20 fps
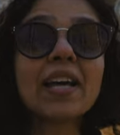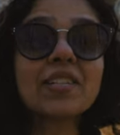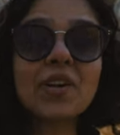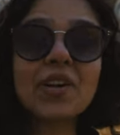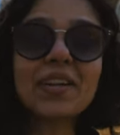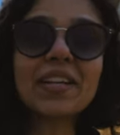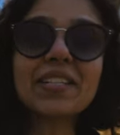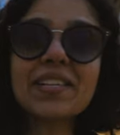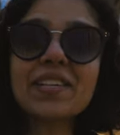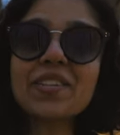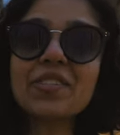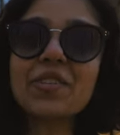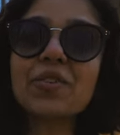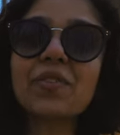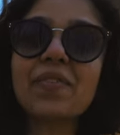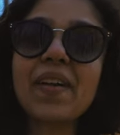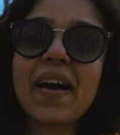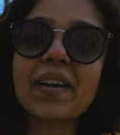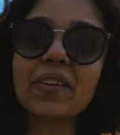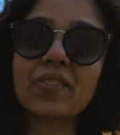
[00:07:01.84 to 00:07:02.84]
as long as there's
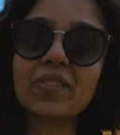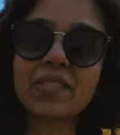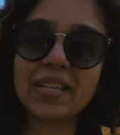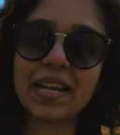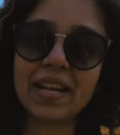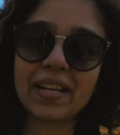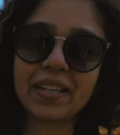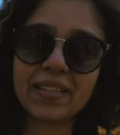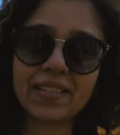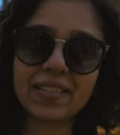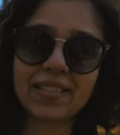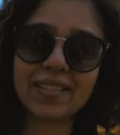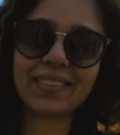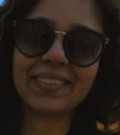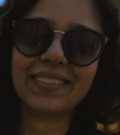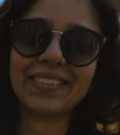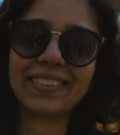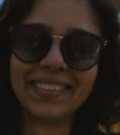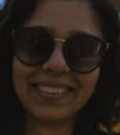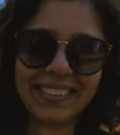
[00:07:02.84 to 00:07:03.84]
no rattlesnakes.
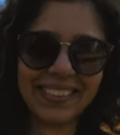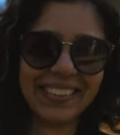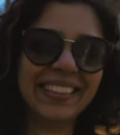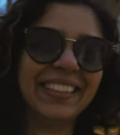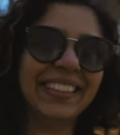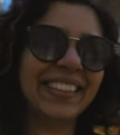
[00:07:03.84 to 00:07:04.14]
All right.